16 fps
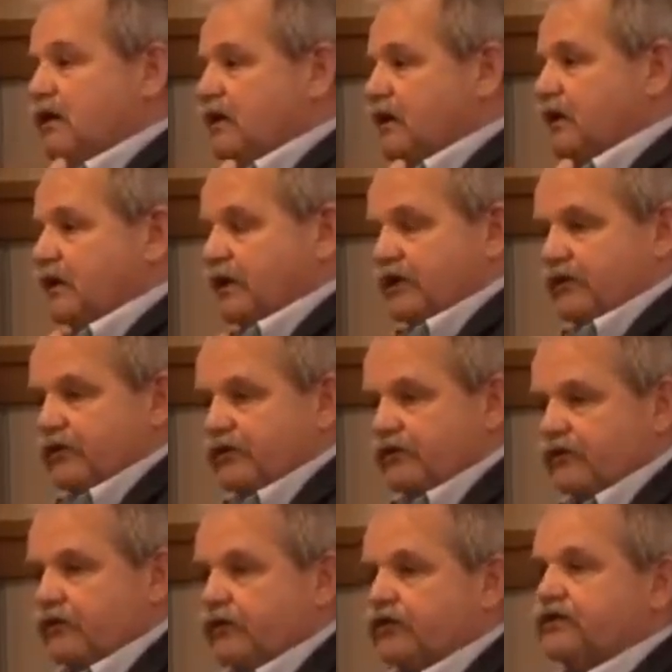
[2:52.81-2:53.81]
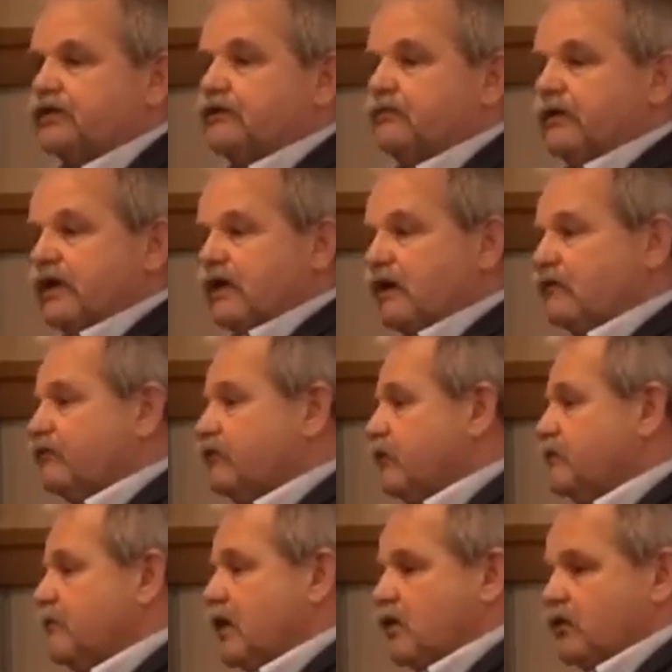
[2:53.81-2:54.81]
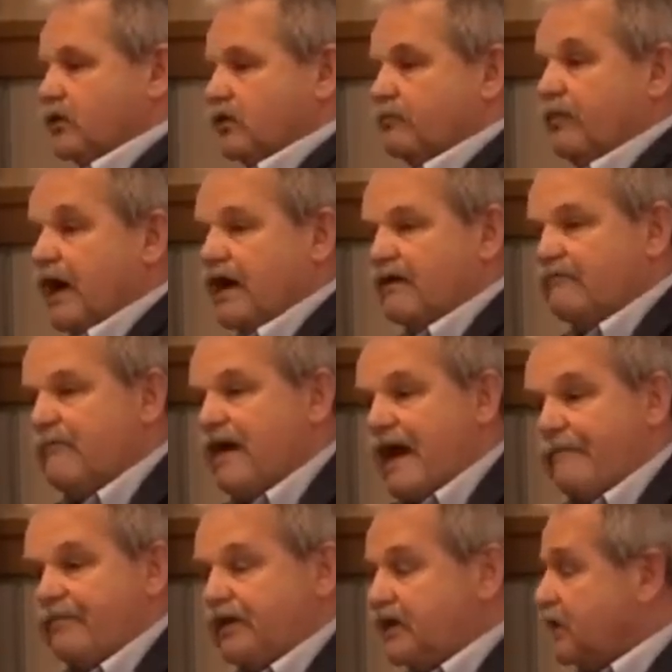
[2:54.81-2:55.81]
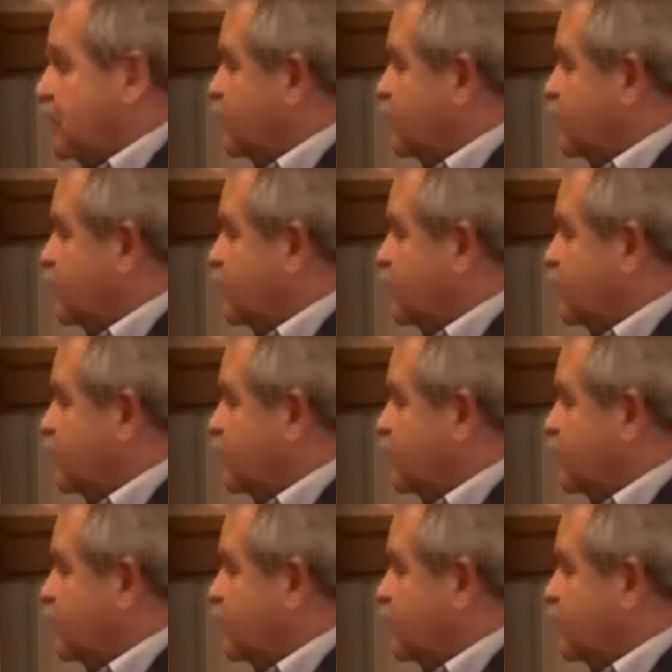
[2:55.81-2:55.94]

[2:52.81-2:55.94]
in either search and recovery mode or bottom mapping,